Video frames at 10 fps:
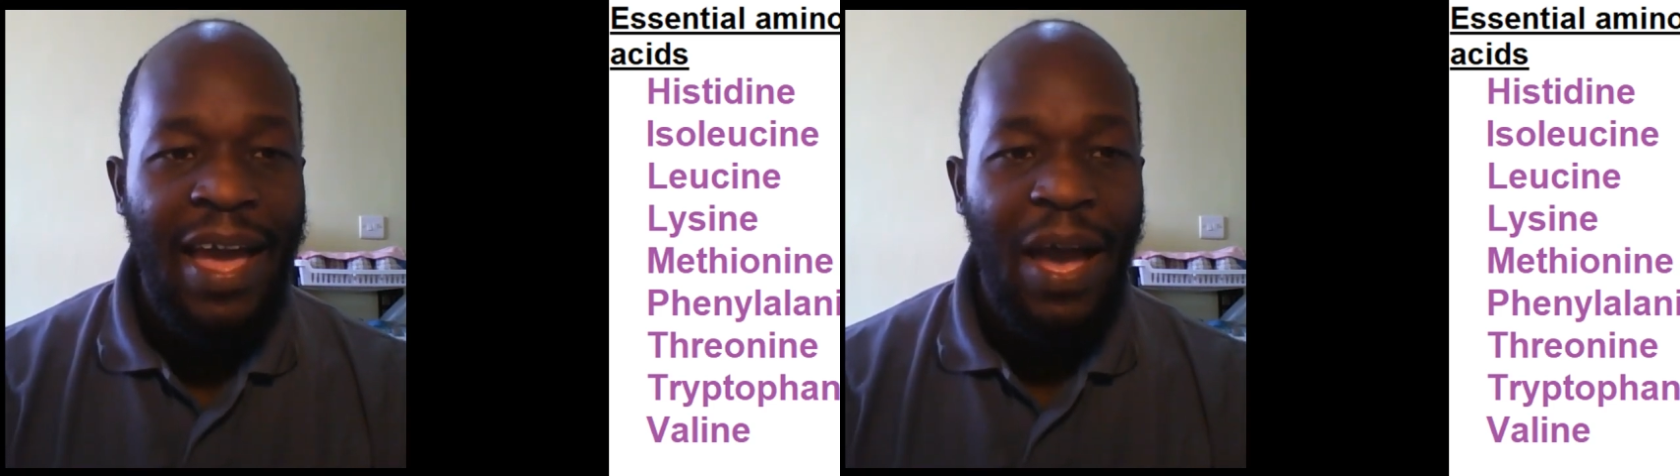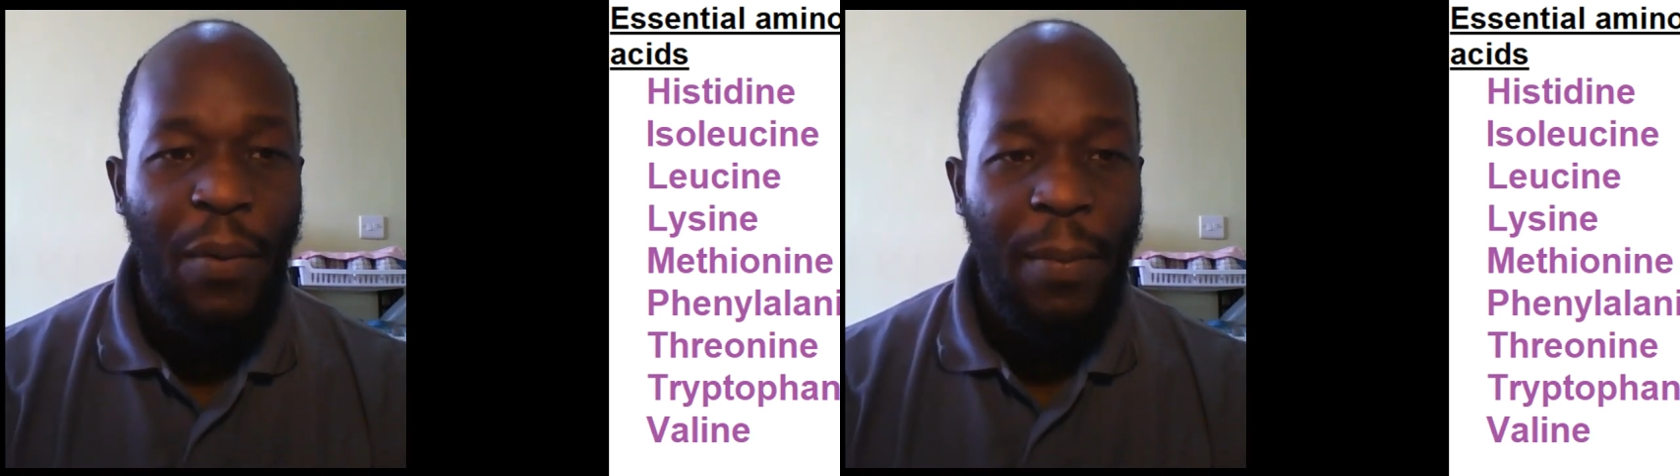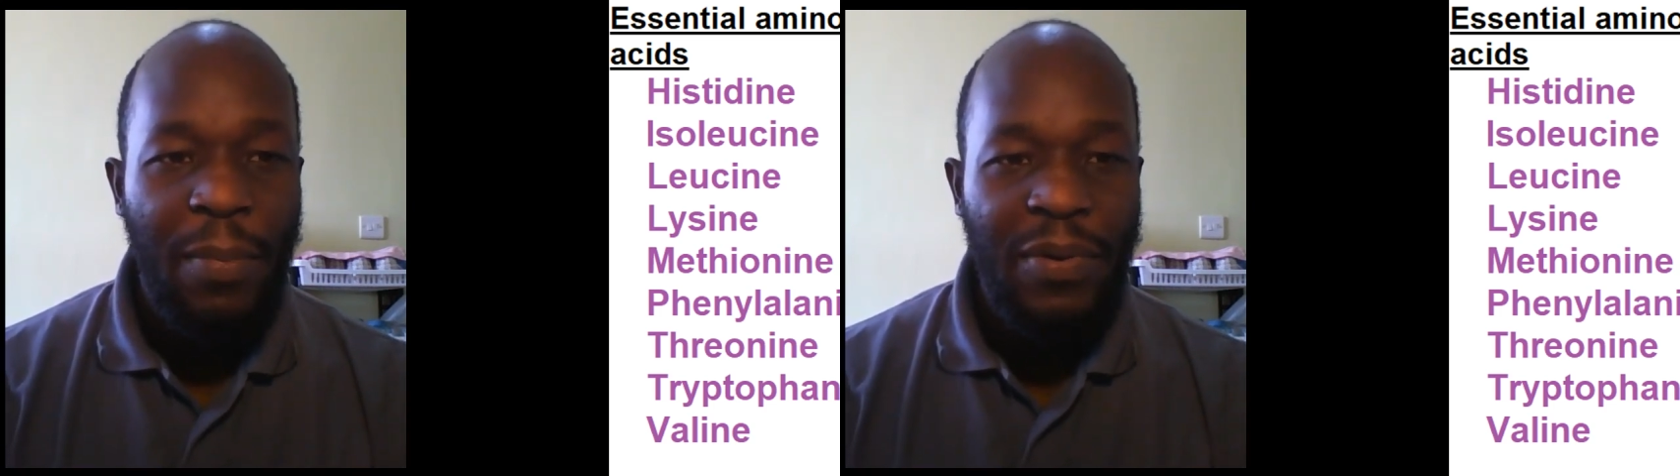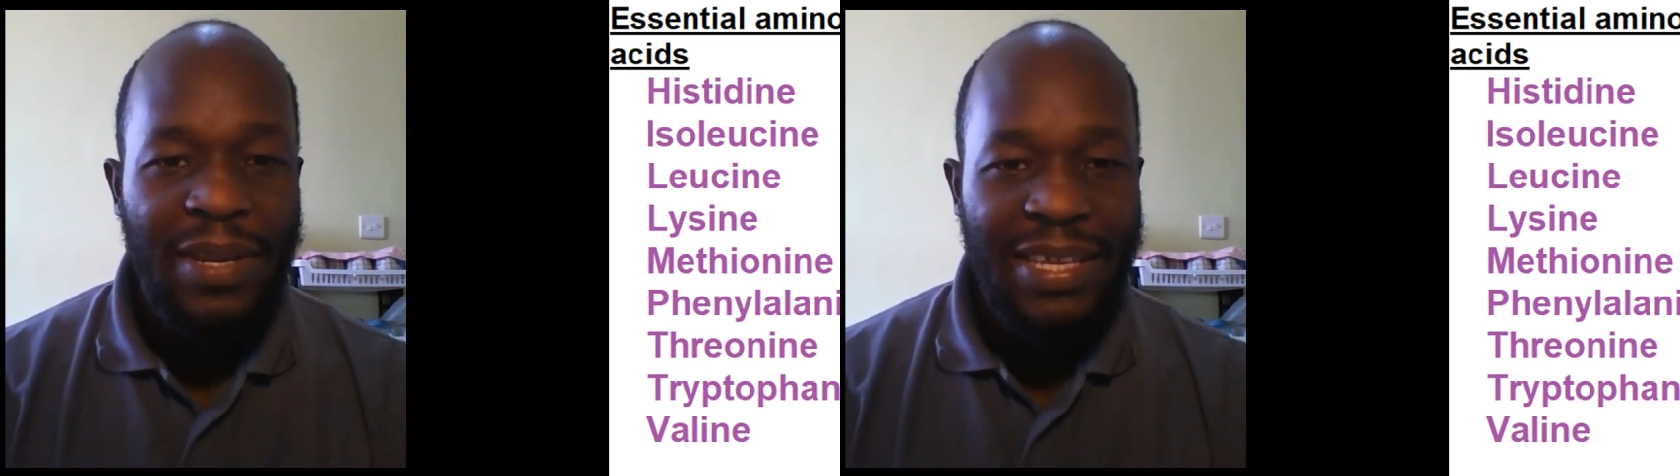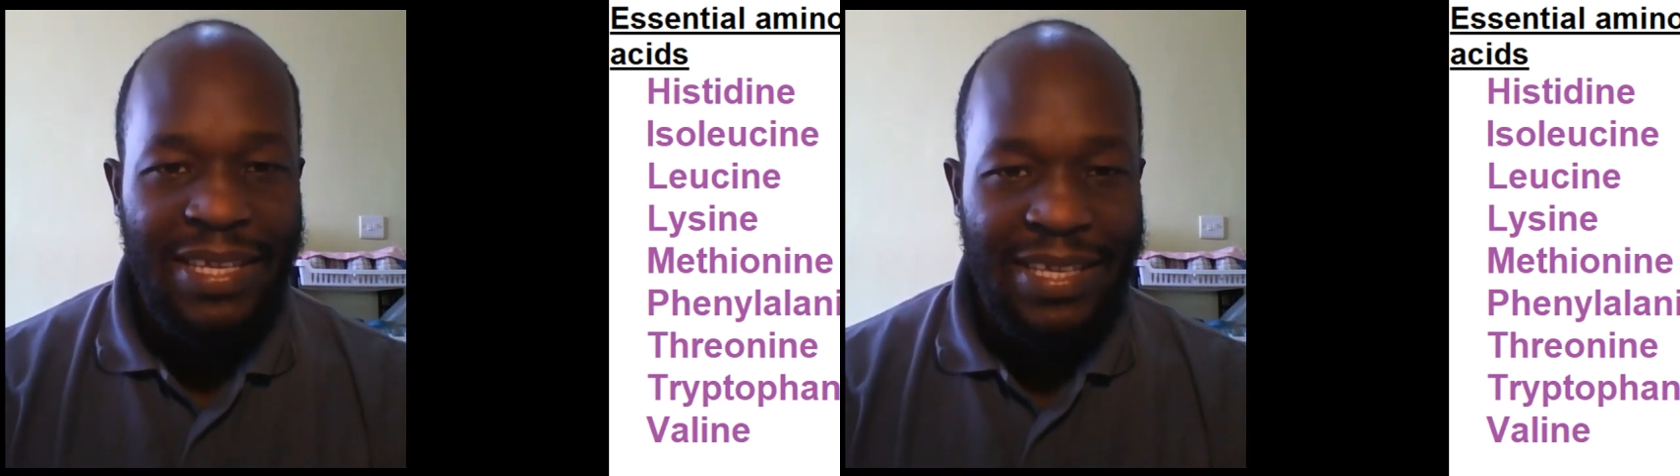our
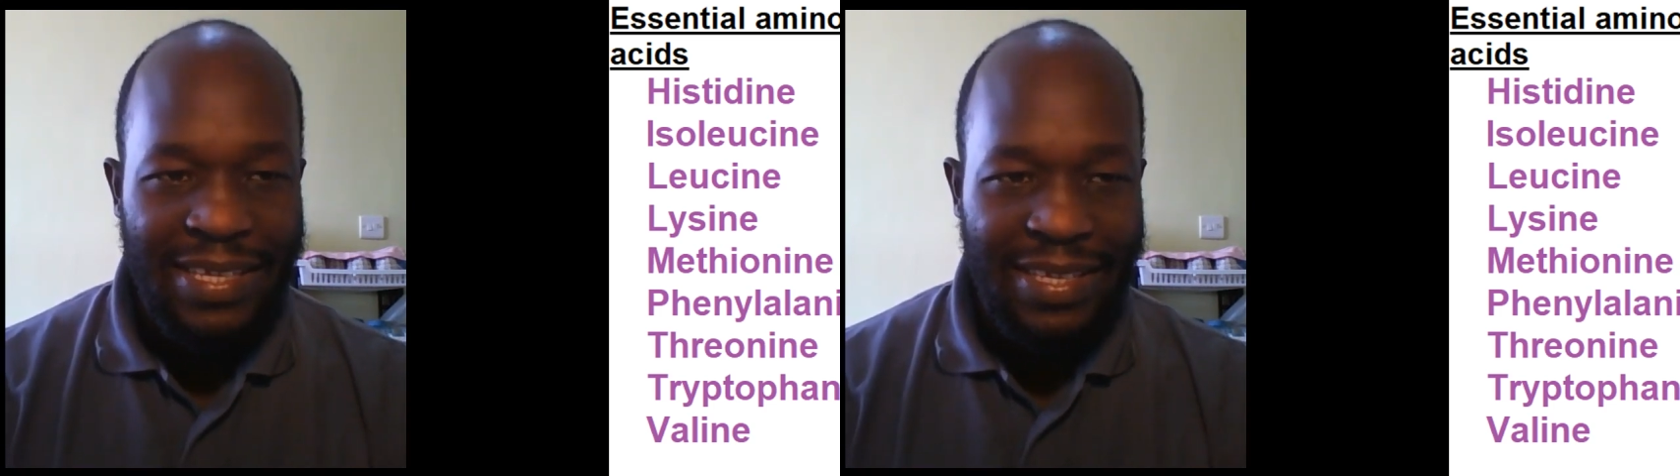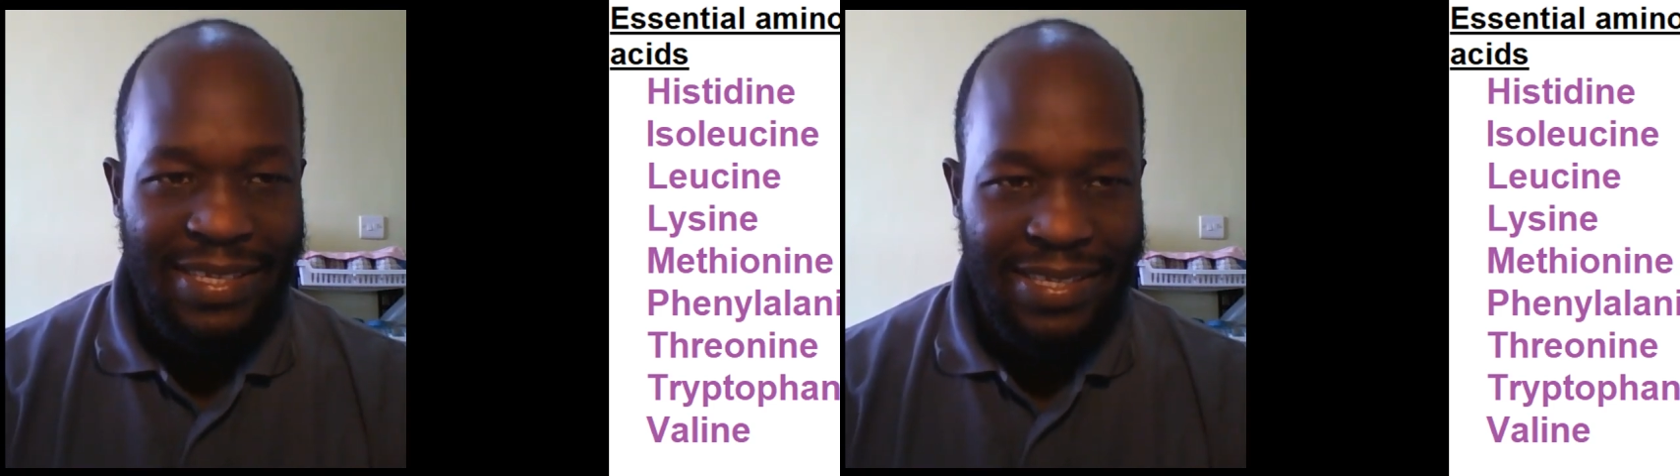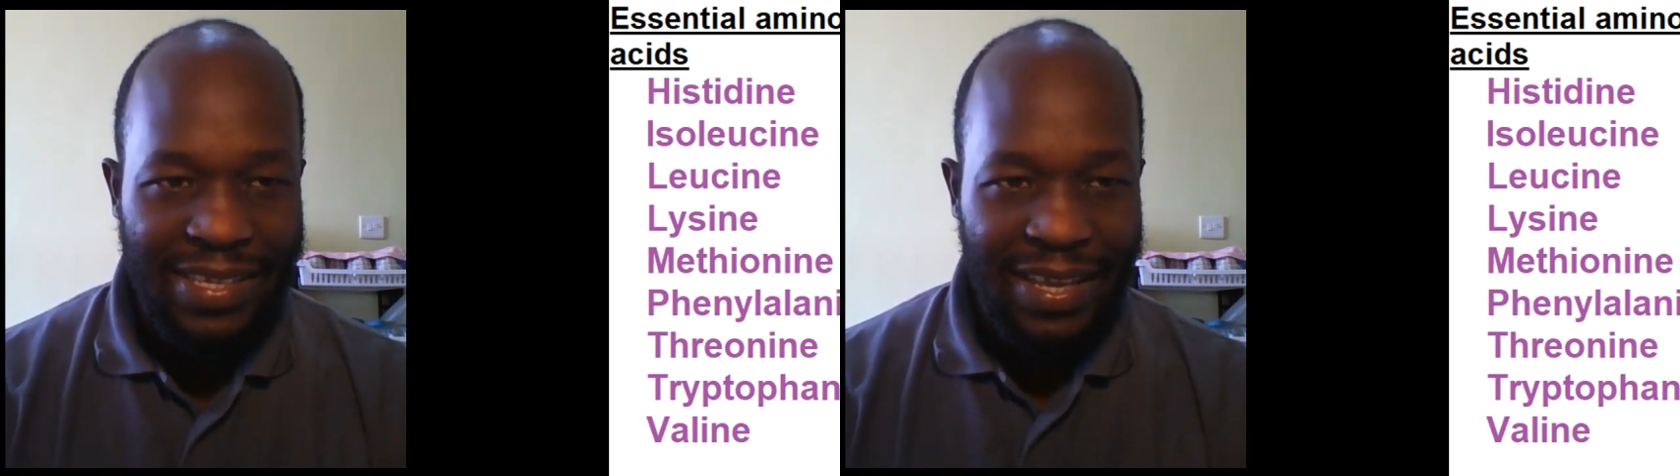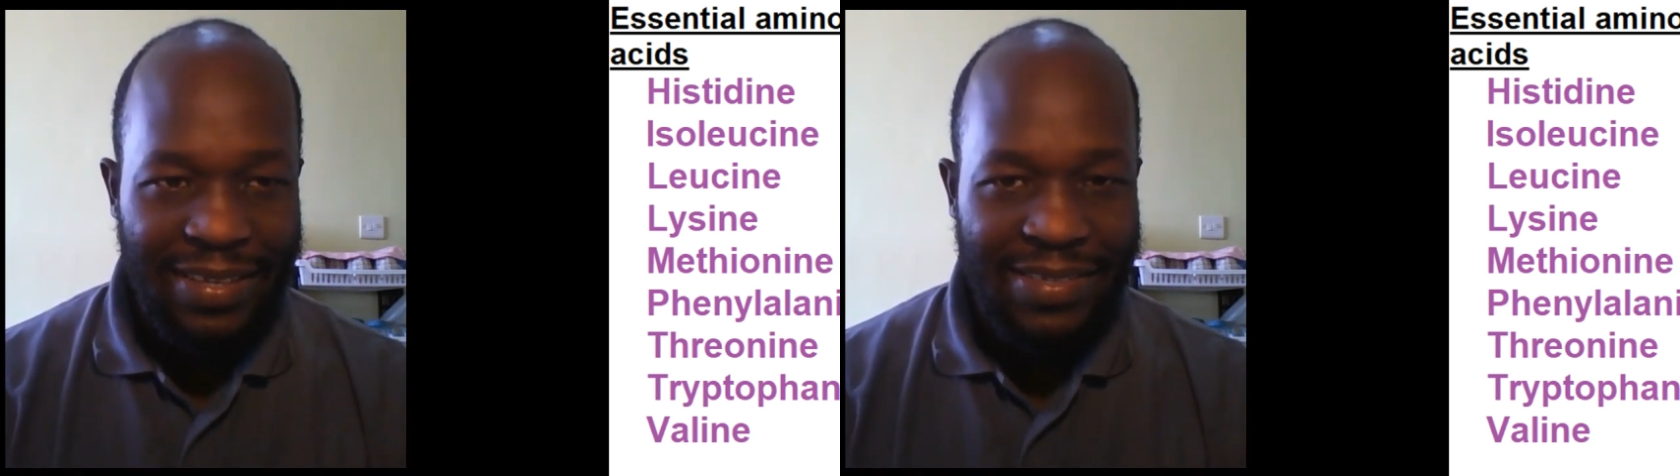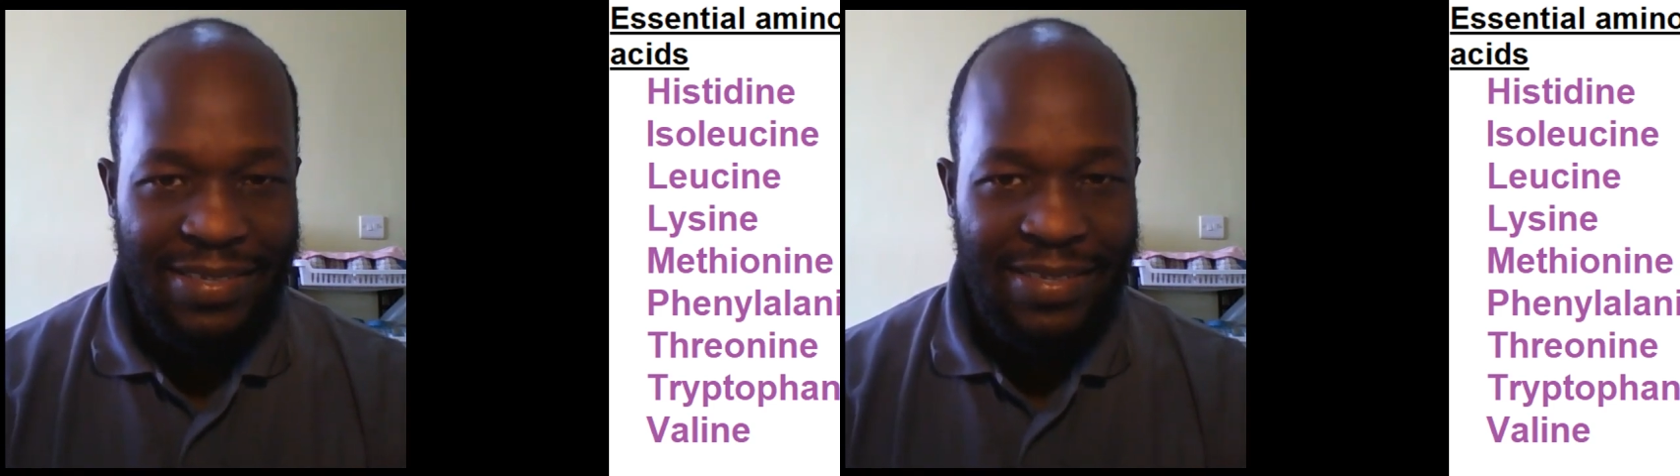body
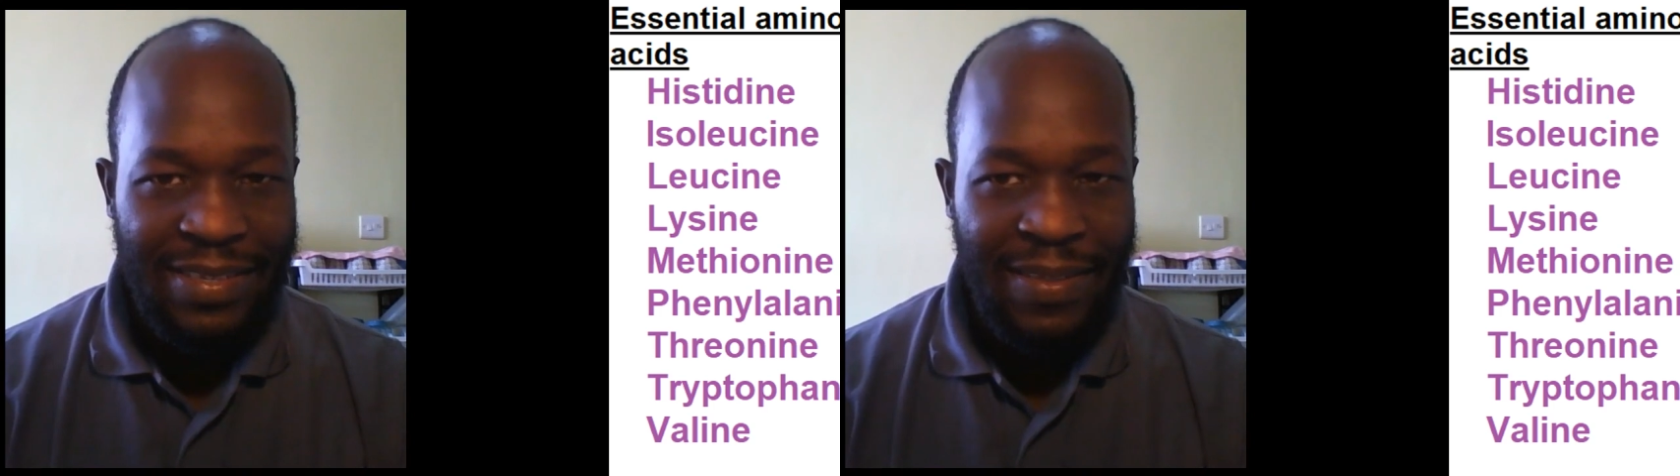cells.